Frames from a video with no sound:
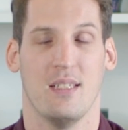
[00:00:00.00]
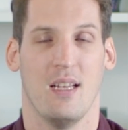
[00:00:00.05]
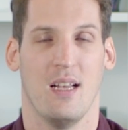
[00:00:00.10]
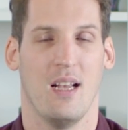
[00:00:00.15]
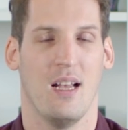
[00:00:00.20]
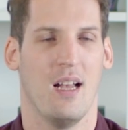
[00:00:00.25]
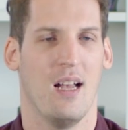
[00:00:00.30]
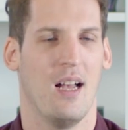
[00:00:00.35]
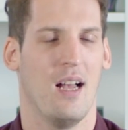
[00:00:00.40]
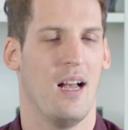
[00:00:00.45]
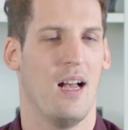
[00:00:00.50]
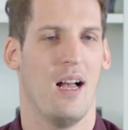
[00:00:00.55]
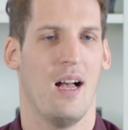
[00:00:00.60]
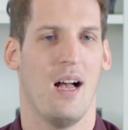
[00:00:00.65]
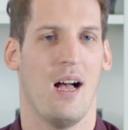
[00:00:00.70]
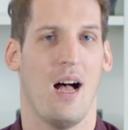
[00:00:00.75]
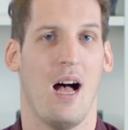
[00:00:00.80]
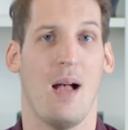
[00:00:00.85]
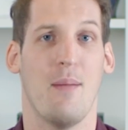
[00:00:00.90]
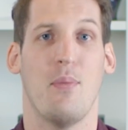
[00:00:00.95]

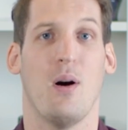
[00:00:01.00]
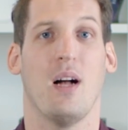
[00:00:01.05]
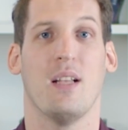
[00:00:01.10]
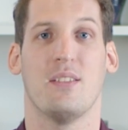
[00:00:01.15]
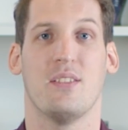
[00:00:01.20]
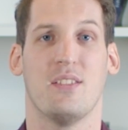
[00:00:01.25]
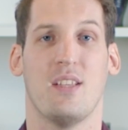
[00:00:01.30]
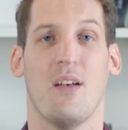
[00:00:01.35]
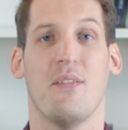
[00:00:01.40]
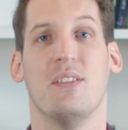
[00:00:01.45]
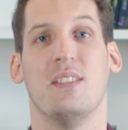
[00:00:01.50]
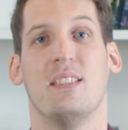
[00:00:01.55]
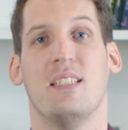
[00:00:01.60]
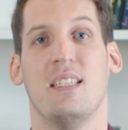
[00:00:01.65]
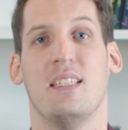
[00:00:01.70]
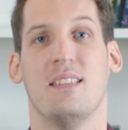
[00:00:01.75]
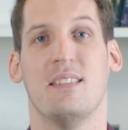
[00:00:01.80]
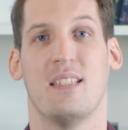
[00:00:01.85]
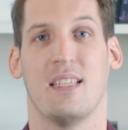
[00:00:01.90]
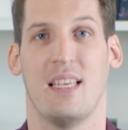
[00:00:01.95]
I bought
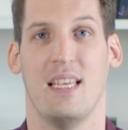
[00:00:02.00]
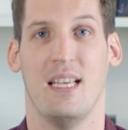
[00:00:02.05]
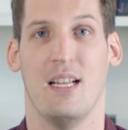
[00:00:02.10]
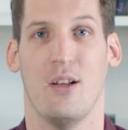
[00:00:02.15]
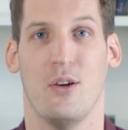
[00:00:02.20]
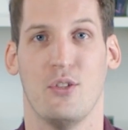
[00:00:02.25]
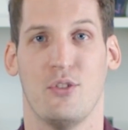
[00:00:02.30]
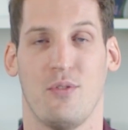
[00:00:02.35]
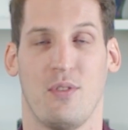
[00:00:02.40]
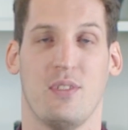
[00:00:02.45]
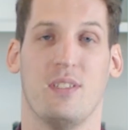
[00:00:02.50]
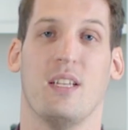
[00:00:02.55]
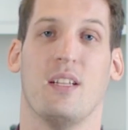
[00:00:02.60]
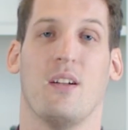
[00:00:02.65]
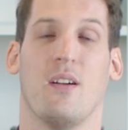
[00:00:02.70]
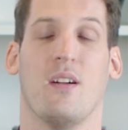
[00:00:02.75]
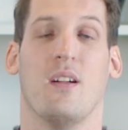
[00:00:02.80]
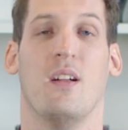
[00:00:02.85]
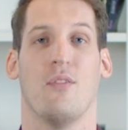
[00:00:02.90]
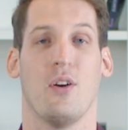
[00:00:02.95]
17 taquitos for
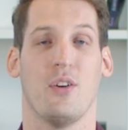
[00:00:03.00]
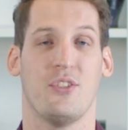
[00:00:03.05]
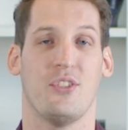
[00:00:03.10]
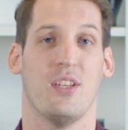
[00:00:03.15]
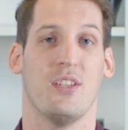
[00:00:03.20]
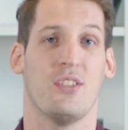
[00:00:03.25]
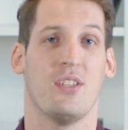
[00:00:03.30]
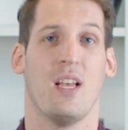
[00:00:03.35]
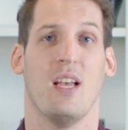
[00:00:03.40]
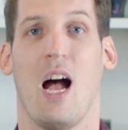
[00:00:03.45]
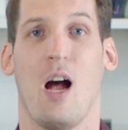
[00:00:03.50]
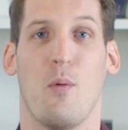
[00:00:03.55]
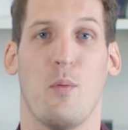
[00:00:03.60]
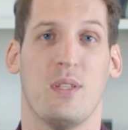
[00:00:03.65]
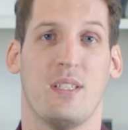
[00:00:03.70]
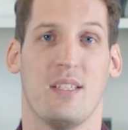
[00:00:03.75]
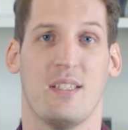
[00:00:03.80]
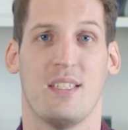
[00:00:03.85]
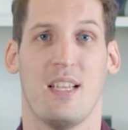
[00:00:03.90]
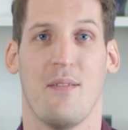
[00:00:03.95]
dinner. Versus, I
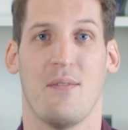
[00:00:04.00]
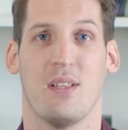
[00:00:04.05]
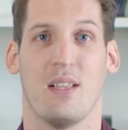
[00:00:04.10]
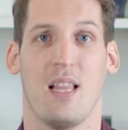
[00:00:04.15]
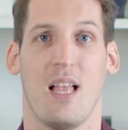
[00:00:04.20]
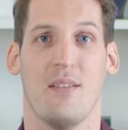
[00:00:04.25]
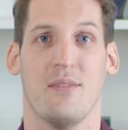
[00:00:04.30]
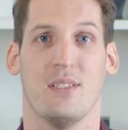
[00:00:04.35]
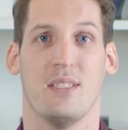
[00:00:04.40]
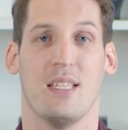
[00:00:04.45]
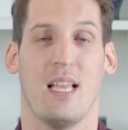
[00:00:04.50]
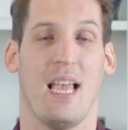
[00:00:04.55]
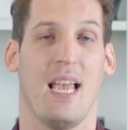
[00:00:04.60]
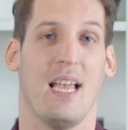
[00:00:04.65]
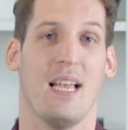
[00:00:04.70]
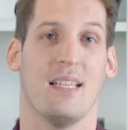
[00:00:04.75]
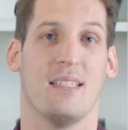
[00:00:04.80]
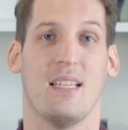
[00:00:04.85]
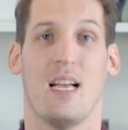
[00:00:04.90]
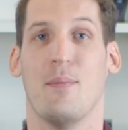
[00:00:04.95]
went to 7-Eleven
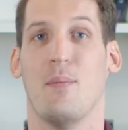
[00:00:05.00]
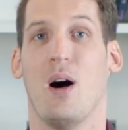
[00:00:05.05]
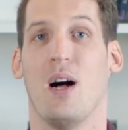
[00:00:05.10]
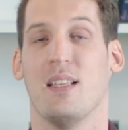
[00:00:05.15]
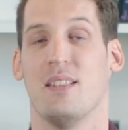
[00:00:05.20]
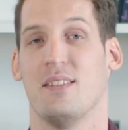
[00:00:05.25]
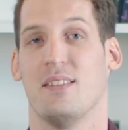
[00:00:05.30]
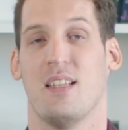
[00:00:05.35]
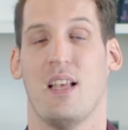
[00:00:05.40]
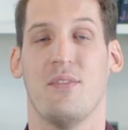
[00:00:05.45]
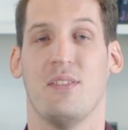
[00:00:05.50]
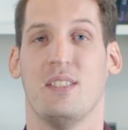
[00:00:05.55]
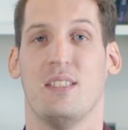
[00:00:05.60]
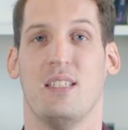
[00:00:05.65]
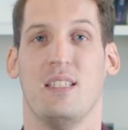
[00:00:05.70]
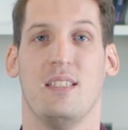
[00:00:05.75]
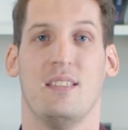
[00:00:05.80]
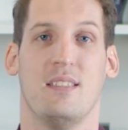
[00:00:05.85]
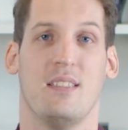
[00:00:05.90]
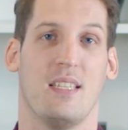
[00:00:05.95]
and I bought
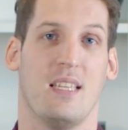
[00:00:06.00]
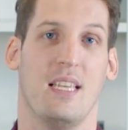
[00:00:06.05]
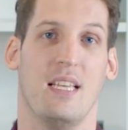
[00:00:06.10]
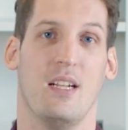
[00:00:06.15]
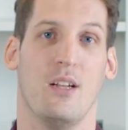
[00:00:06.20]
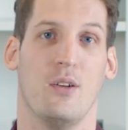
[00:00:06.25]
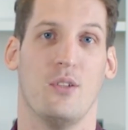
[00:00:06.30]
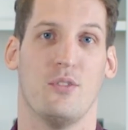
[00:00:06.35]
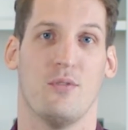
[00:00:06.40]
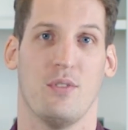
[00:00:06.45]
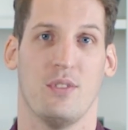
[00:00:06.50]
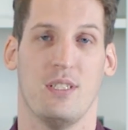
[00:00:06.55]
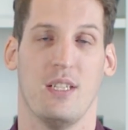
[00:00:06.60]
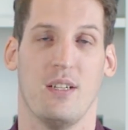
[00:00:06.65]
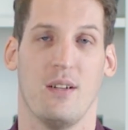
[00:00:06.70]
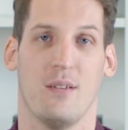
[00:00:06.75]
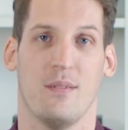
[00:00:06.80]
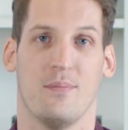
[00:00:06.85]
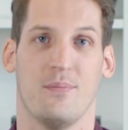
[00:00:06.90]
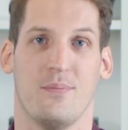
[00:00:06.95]
17 taquitos for
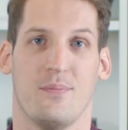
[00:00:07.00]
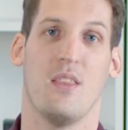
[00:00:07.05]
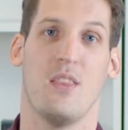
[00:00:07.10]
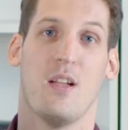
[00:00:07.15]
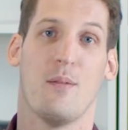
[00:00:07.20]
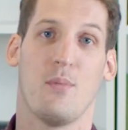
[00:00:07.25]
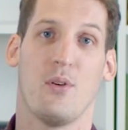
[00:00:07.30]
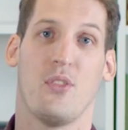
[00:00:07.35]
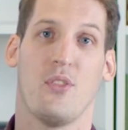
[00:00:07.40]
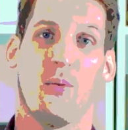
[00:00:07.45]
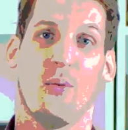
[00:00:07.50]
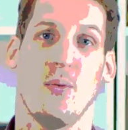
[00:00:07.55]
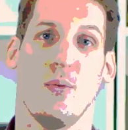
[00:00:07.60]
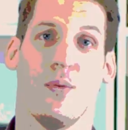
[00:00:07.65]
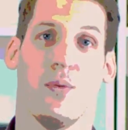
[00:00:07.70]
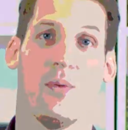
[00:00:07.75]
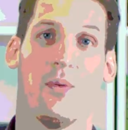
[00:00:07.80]
dinner. Number 3.